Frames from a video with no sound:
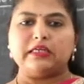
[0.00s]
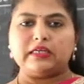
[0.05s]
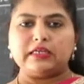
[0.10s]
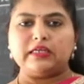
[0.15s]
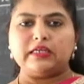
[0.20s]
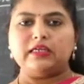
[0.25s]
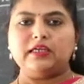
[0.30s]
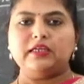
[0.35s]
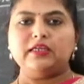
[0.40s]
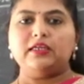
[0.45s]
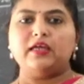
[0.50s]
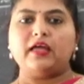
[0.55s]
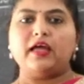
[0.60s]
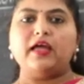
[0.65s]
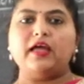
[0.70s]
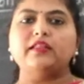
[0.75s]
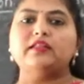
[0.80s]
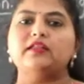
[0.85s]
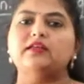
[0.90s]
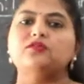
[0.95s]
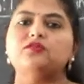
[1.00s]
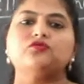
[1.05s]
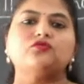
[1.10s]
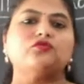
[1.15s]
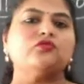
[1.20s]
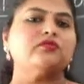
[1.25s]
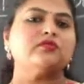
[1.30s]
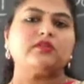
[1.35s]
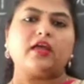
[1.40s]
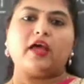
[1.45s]
clean and there is
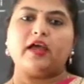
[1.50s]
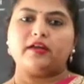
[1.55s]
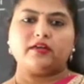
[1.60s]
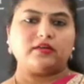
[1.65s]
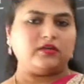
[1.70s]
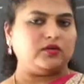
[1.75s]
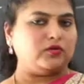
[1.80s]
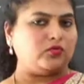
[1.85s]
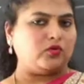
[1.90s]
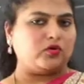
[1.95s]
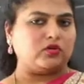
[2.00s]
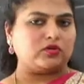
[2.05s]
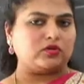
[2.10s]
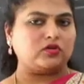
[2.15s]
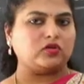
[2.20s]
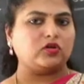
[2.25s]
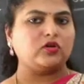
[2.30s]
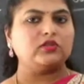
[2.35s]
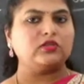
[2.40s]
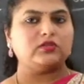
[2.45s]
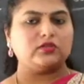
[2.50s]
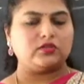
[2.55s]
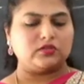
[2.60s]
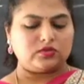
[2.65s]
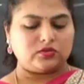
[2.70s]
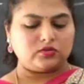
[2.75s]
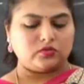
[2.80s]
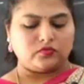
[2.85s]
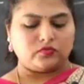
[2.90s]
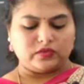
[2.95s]
no stagnant water or
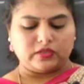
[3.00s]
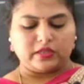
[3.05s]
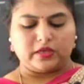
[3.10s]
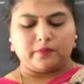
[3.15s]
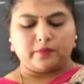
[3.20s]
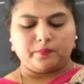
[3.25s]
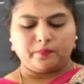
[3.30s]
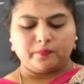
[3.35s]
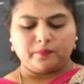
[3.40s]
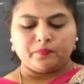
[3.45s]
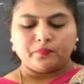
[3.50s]
dirt over there.